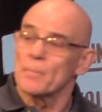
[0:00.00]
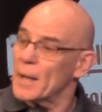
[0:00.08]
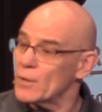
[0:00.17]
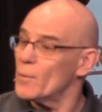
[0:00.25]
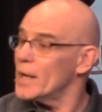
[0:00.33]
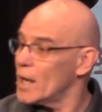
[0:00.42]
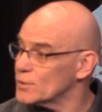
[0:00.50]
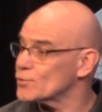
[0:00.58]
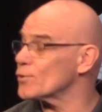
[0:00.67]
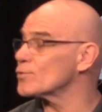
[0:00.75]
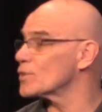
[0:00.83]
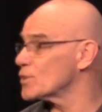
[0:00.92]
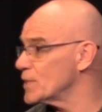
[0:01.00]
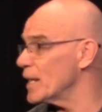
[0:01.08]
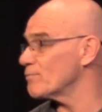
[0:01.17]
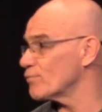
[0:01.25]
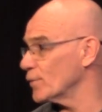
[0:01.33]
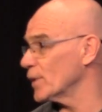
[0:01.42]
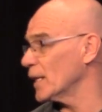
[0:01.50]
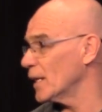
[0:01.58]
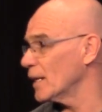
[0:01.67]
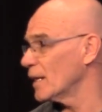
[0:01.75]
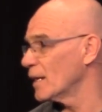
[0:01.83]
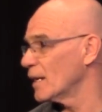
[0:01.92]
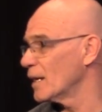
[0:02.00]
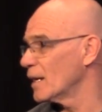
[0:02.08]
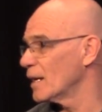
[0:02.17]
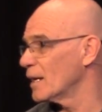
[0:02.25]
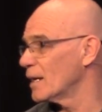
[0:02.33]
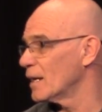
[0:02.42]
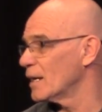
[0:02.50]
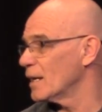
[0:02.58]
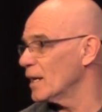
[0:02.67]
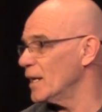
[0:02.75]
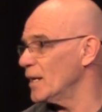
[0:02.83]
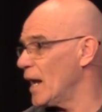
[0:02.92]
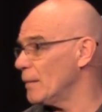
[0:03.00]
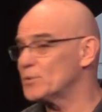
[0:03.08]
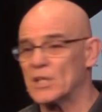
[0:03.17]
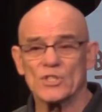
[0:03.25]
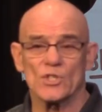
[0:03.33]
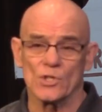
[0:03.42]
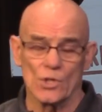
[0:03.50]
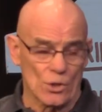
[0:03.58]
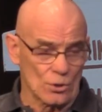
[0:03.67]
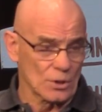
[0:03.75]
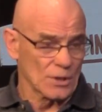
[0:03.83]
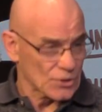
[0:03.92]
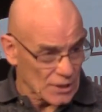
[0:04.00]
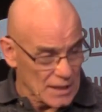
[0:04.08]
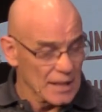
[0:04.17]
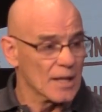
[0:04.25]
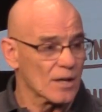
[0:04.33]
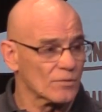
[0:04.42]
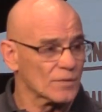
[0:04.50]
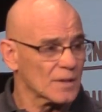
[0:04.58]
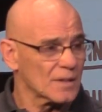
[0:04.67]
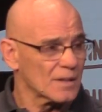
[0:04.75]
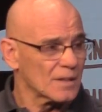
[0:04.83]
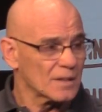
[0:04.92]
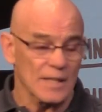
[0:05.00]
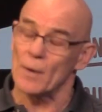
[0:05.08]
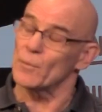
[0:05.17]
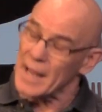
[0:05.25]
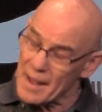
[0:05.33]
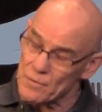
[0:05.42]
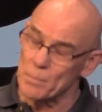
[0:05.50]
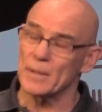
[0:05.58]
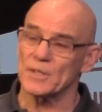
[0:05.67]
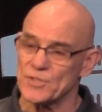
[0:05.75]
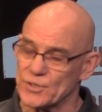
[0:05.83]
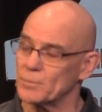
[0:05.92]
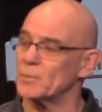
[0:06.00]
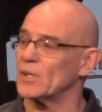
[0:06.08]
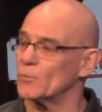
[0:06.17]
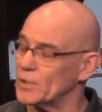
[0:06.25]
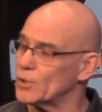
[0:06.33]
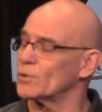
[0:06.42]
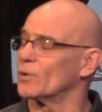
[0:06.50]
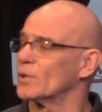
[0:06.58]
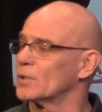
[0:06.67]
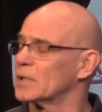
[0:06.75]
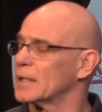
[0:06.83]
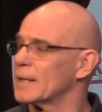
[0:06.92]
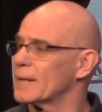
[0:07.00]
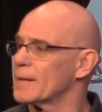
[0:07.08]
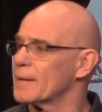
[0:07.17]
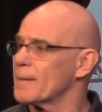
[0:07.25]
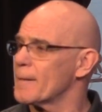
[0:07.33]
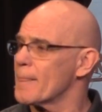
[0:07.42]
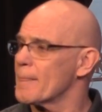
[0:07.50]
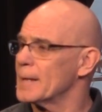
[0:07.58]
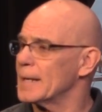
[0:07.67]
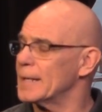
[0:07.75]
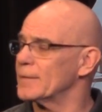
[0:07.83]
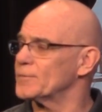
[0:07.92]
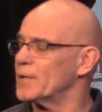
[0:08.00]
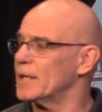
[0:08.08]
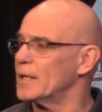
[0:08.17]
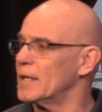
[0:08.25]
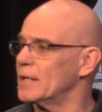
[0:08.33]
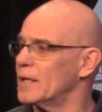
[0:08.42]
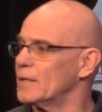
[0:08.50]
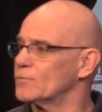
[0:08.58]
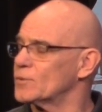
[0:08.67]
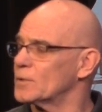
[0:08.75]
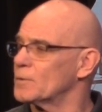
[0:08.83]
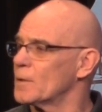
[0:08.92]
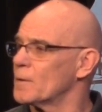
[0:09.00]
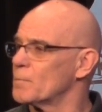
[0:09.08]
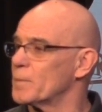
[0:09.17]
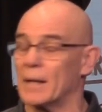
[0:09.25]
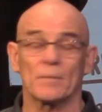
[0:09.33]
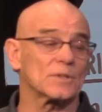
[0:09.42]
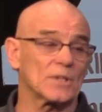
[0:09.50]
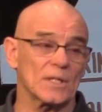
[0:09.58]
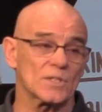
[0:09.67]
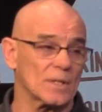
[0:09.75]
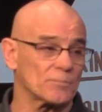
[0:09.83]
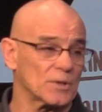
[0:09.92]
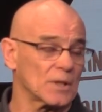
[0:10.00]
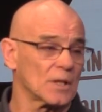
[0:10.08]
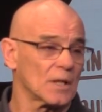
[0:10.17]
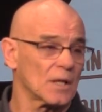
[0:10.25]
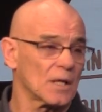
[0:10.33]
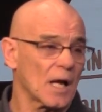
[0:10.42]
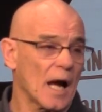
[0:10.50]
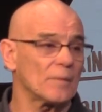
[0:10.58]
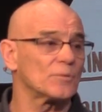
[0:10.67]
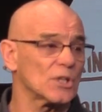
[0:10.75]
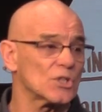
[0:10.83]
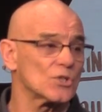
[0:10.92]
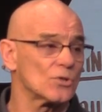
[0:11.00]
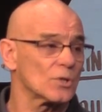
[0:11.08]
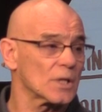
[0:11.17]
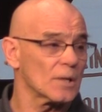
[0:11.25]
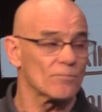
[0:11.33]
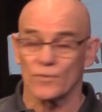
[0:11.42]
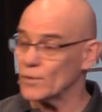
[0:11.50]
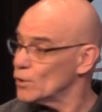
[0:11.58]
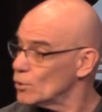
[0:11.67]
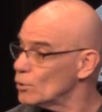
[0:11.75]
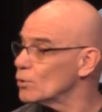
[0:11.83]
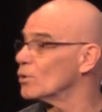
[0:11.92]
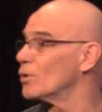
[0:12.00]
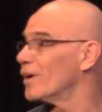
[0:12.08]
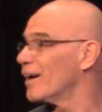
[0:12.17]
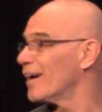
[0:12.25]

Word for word: By the way, our church is debt free. And I'm teaching you to give. Yeah, we have a budget to meet. We do. And, and, and but I want to tell you something. I'm teaching you to give for you.